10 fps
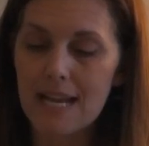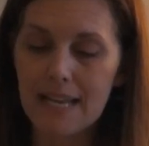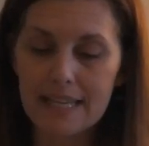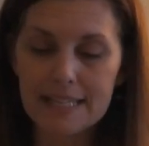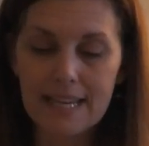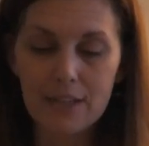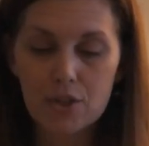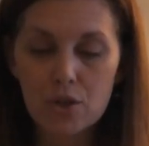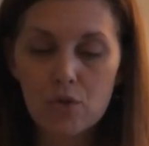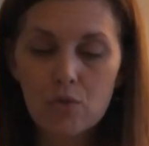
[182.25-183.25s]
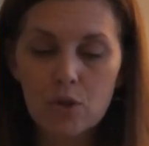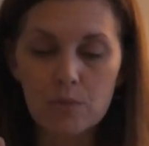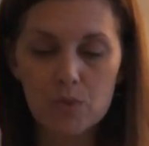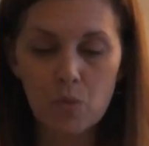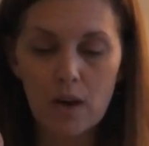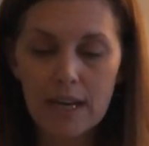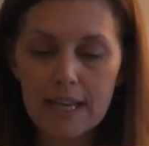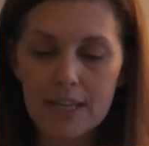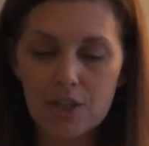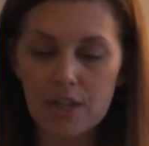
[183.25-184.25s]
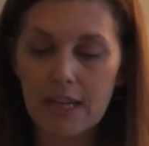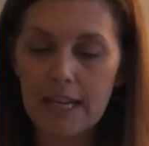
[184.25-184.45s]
It contained two rooms, one a kitchen